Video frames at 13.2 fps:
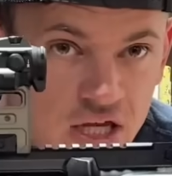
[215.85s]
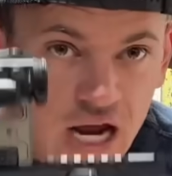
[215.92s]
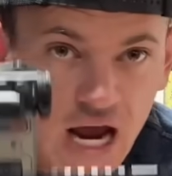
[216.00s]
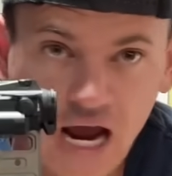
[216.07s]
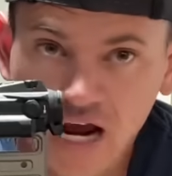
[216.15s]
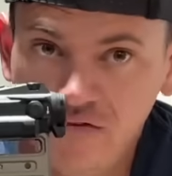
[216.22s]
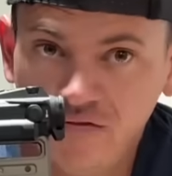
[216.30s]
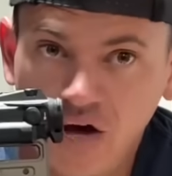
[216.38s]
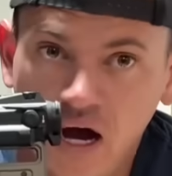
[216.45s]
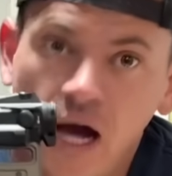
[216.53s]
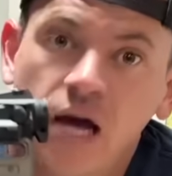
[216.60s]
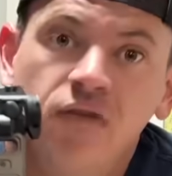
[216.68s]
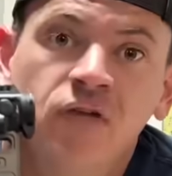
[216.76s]
an
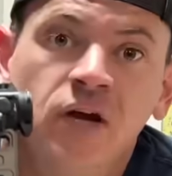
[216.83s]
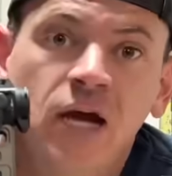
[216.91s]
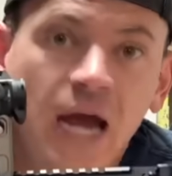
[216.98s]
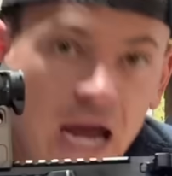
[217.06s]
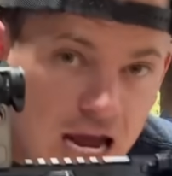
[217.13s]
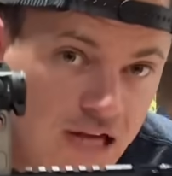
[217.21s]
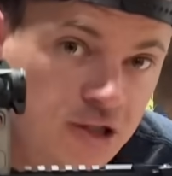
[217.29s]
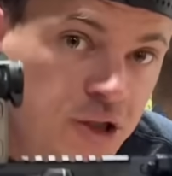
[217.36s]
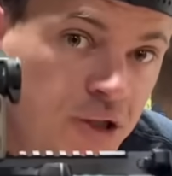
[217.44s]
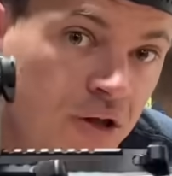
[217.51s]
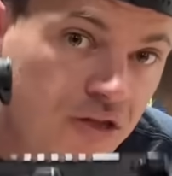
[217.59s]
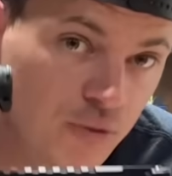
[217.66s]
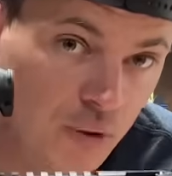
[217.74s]

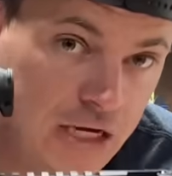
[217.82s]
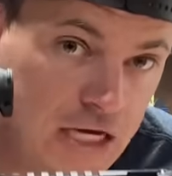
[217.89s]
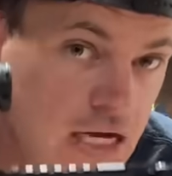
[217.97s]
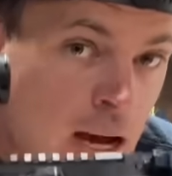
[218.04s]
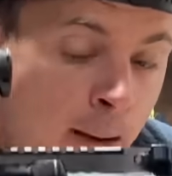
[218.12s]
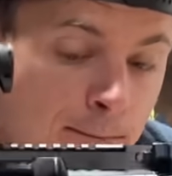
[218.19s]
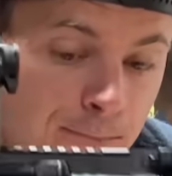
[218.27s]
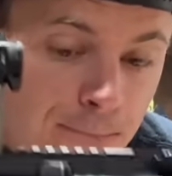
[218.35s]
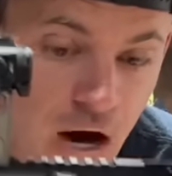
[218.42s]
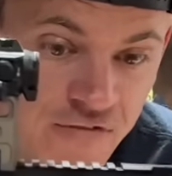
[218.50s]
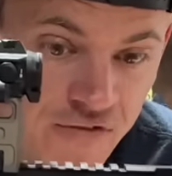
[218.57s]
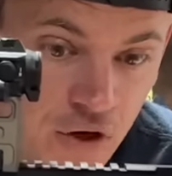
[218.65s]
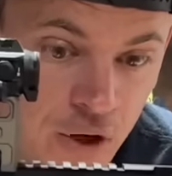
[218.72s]
A5H3
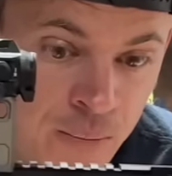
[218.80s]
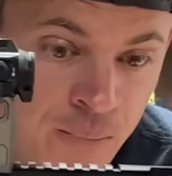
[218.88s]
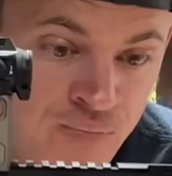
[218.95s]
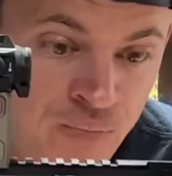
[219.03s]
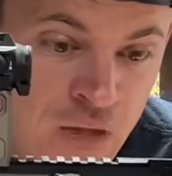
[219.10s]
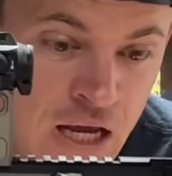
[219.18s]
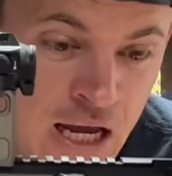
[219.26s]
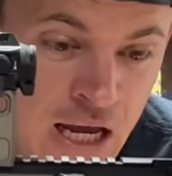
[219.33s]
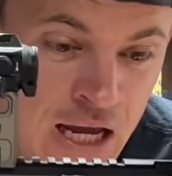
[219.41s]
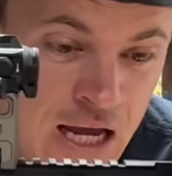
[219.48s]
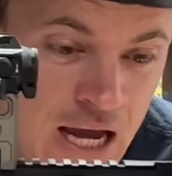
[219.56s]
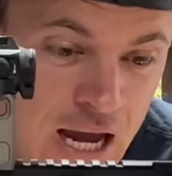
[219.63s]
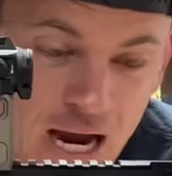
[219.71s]
buffer.
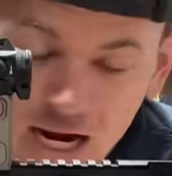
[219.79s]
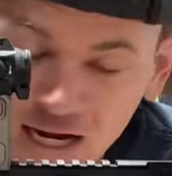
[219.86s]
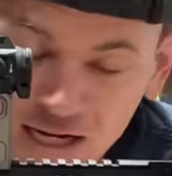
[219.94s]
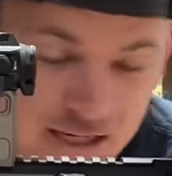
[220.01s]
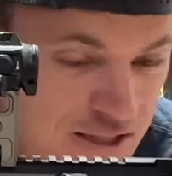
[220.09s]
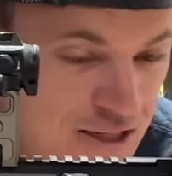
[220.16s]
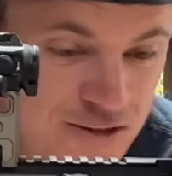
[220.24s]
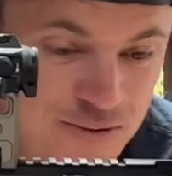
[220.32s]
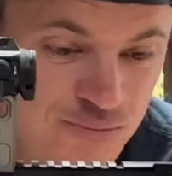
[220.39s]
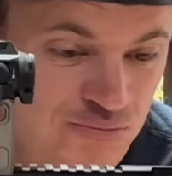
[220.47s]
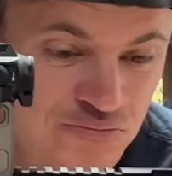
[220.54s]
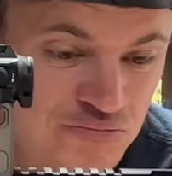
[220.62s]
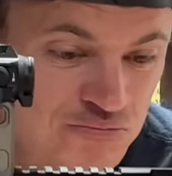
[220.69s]
And it,
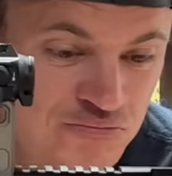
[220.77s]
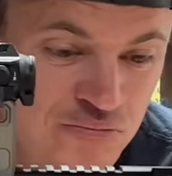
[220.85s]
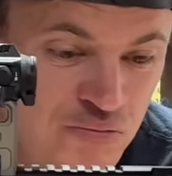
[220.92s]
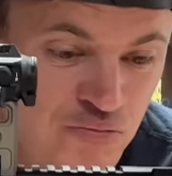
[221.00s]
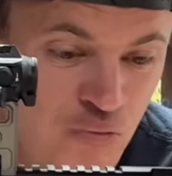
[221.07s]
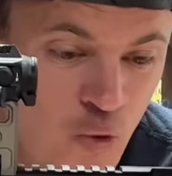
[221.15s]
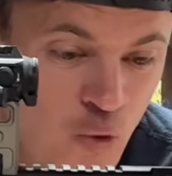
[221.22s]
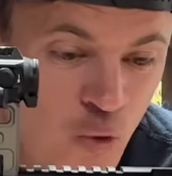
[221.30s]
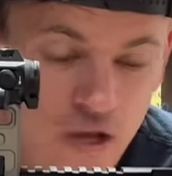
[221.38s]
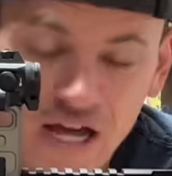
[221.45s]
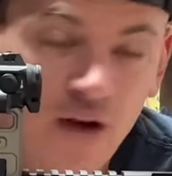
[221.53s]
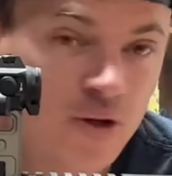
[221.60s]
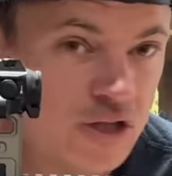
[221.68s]

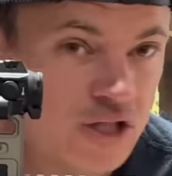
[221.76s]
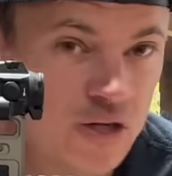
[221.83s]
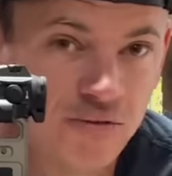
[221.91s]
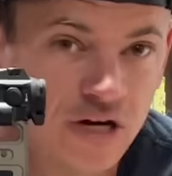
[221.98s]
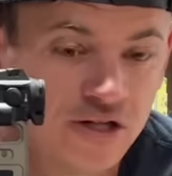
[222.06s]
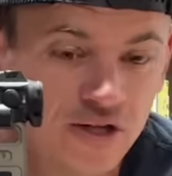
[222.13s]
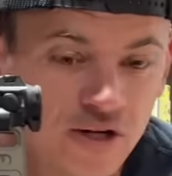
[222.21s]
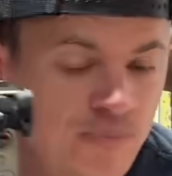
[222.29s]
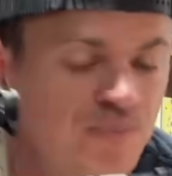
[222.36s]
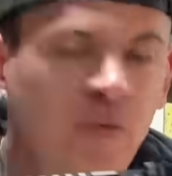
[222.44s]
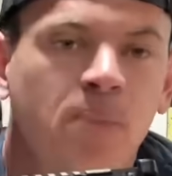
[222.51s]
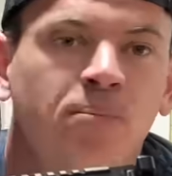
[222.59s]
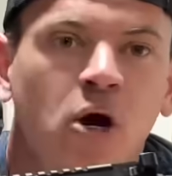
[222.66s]
without the suppressor,
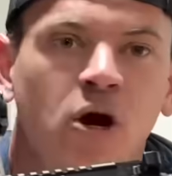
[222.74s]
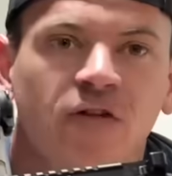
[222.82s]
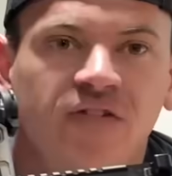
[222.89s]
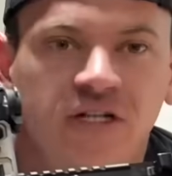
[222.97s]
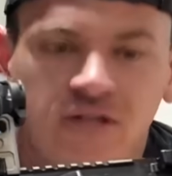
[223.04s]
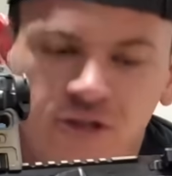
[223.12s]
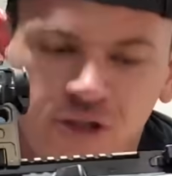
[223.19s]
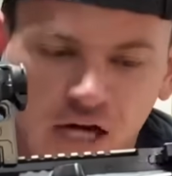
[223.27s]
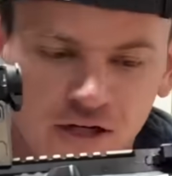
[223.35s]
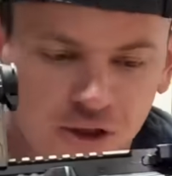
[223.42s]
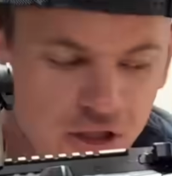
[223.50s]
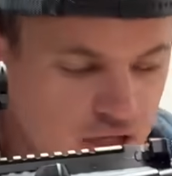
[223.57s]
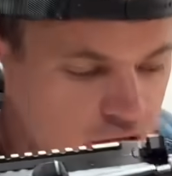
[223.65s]
perfect
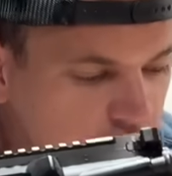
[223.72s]
ejection